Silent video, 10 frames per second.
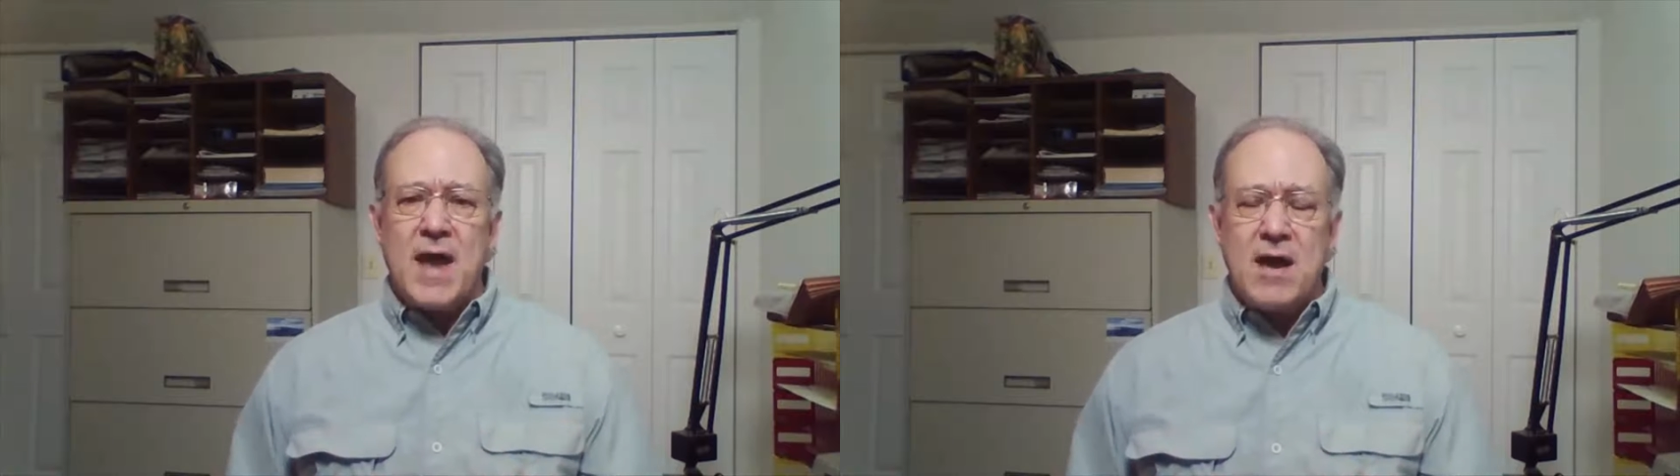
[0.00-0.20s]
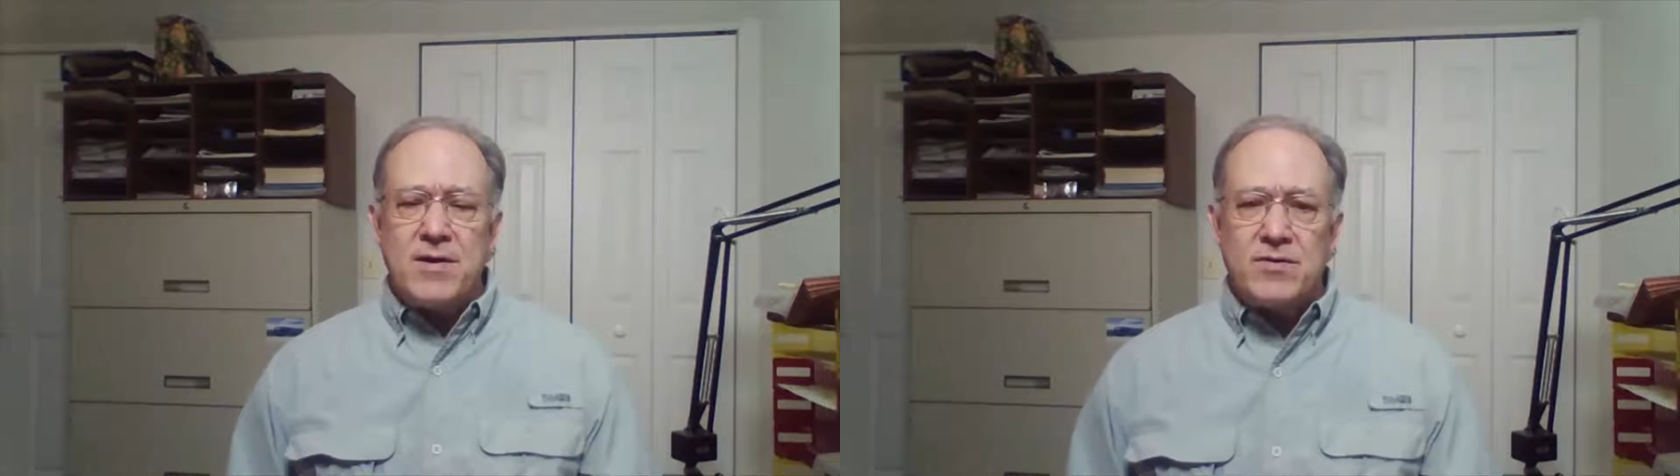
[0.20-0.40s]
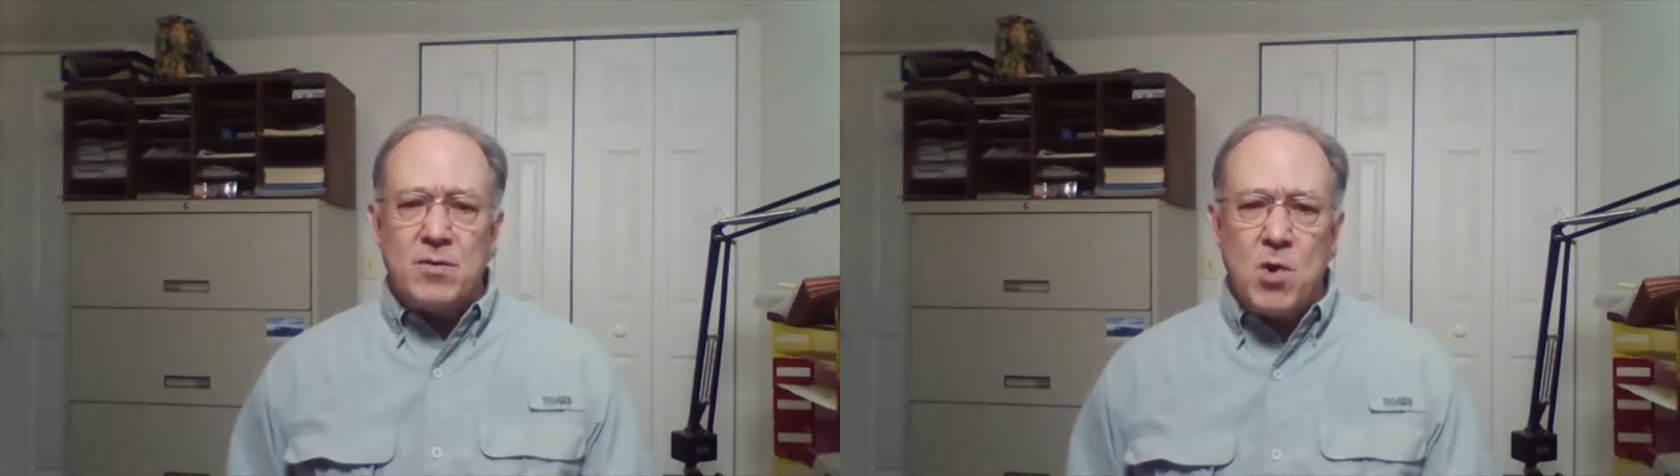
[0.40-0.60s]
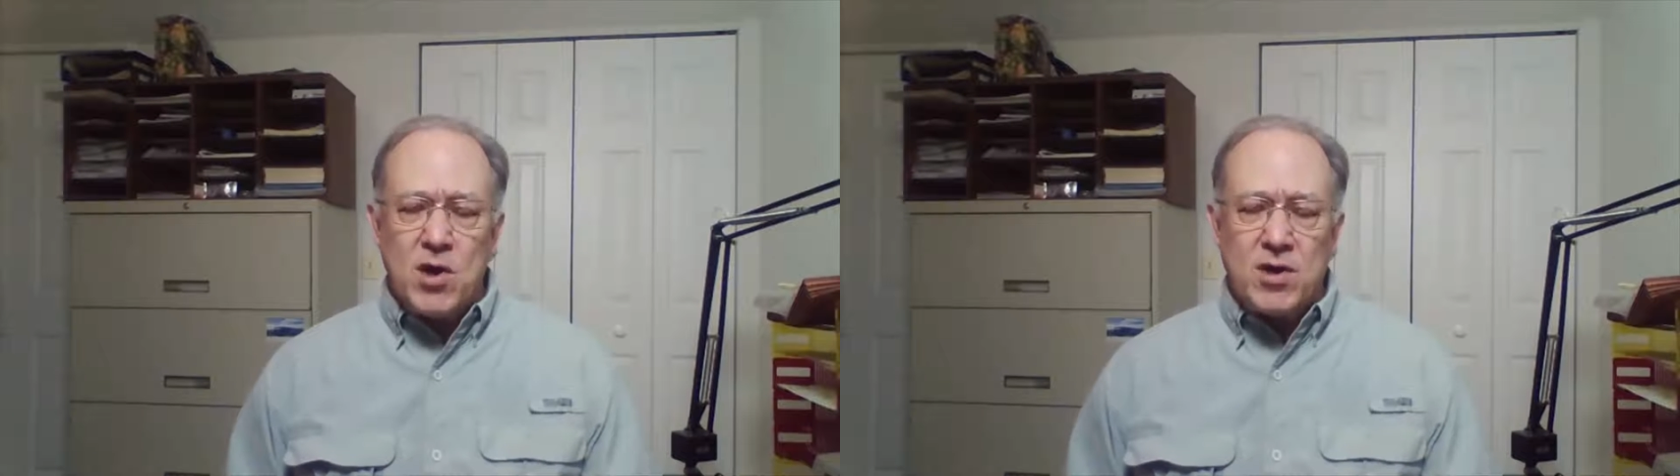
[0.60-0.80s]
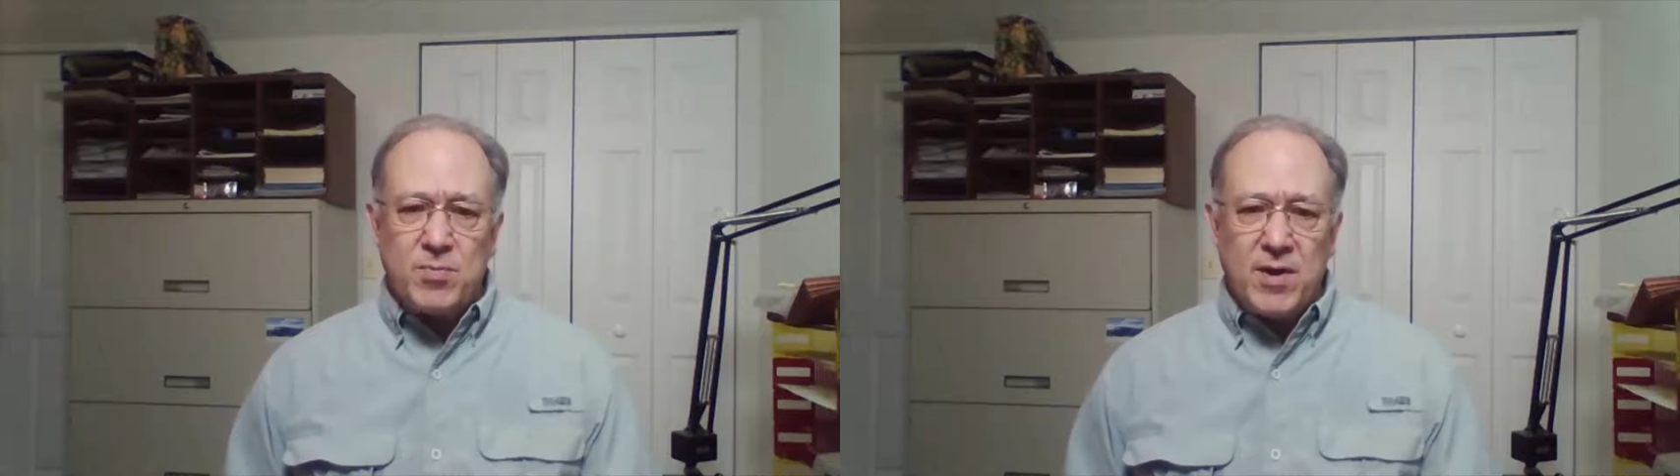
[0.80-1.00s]
out in the
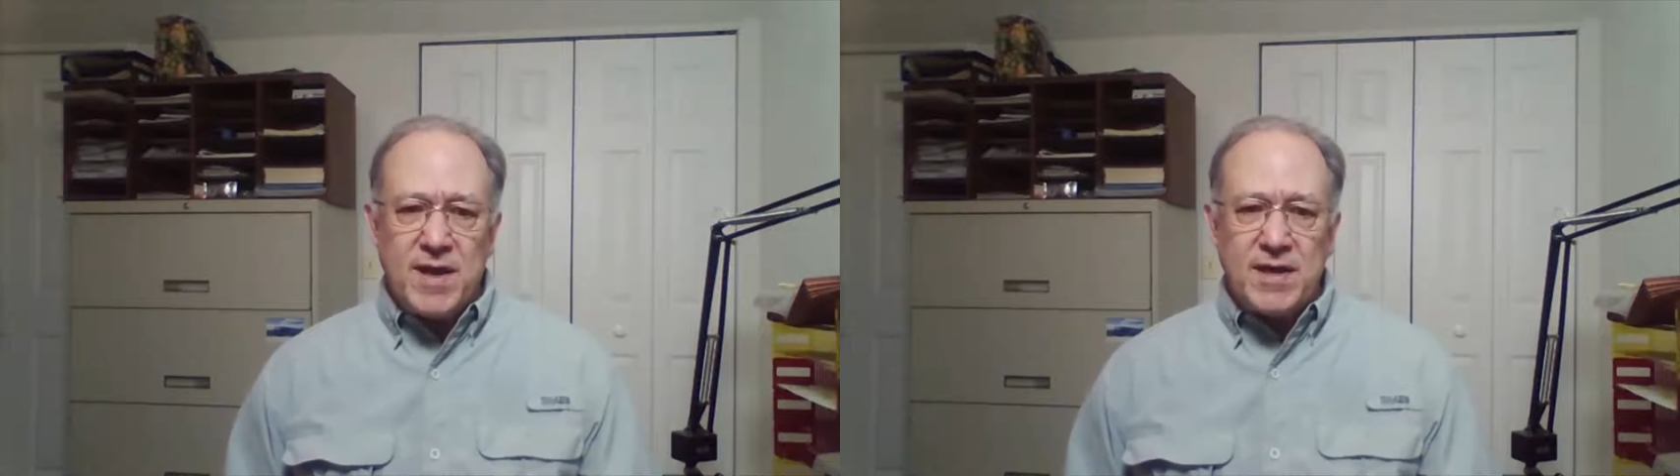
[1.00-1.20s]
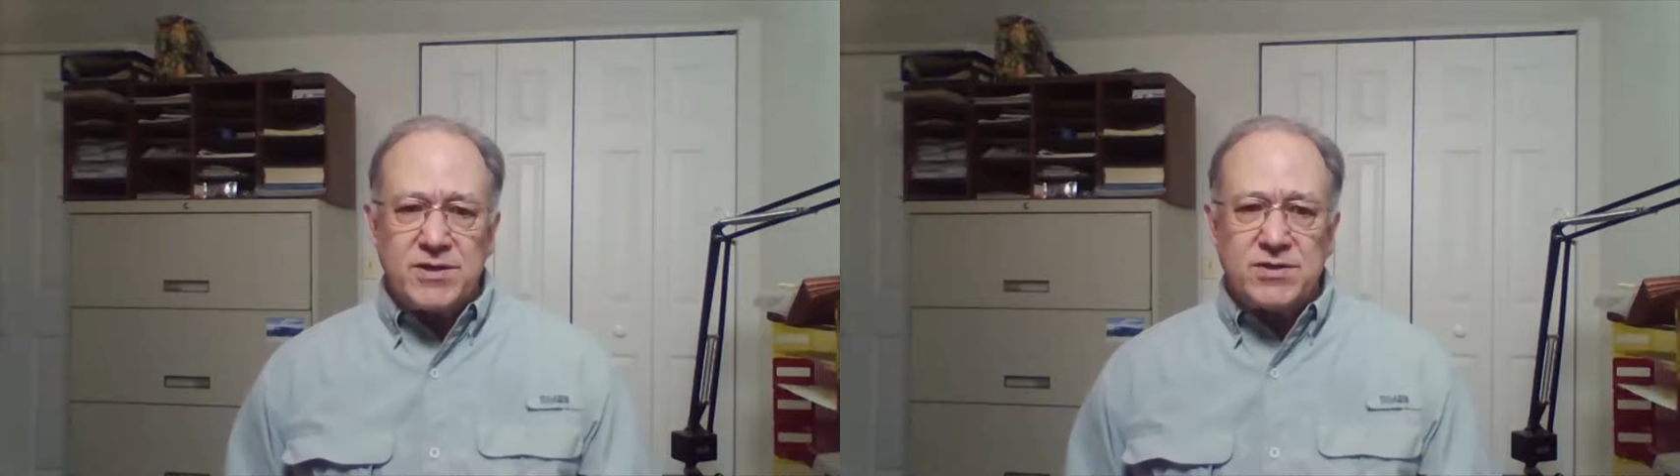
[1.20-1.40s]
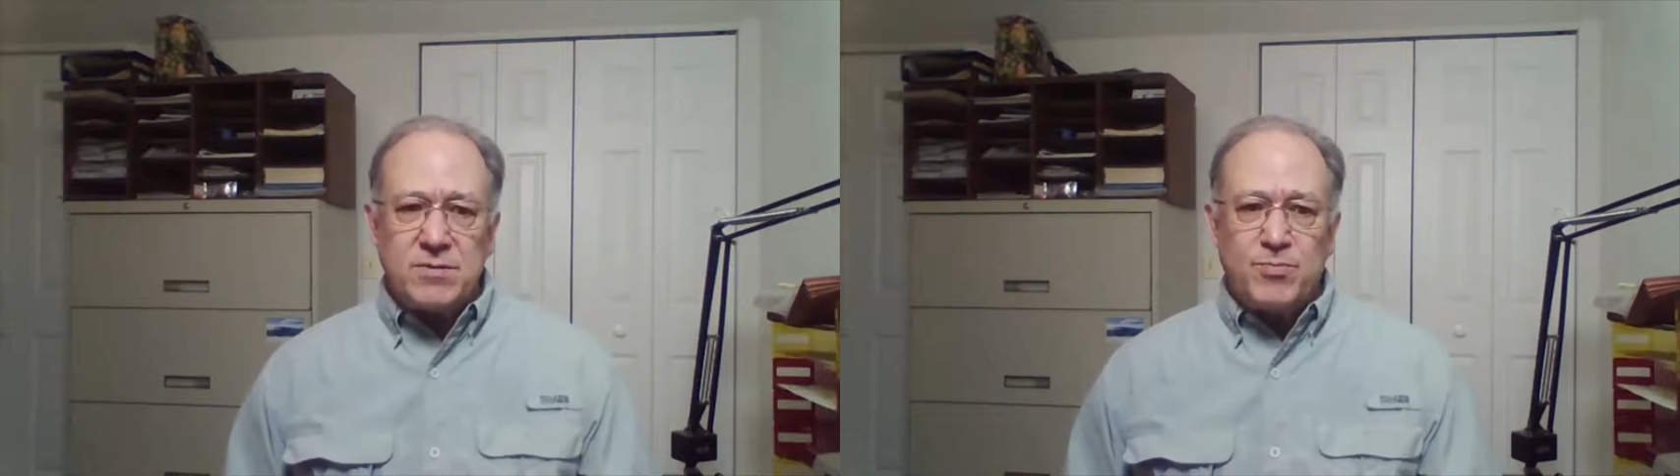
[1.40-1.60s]
marketplace